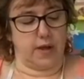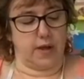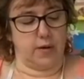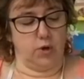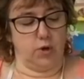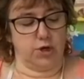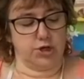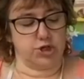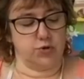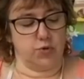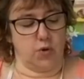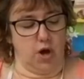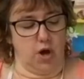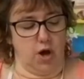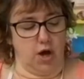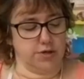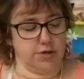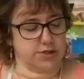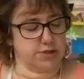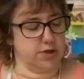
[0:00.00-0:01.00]
And what you
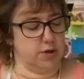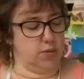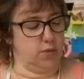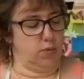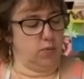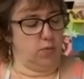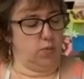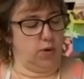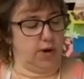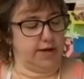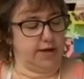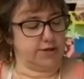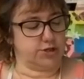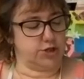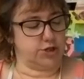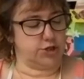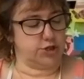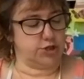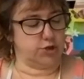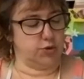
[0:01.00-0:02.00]
also want
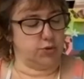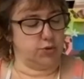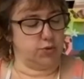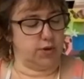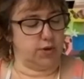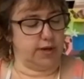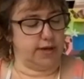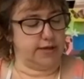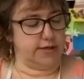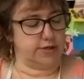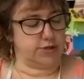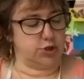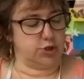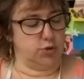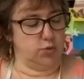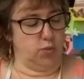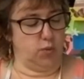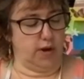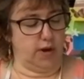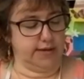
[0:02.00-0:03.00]
to do is
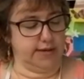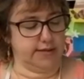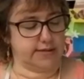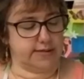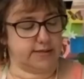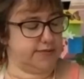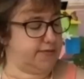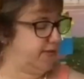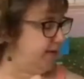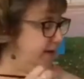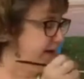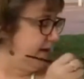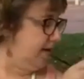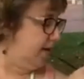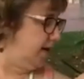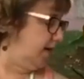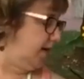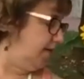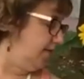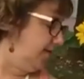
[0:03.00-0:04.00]
you want to think
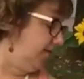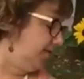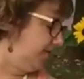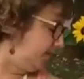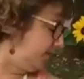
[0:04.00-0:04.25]
of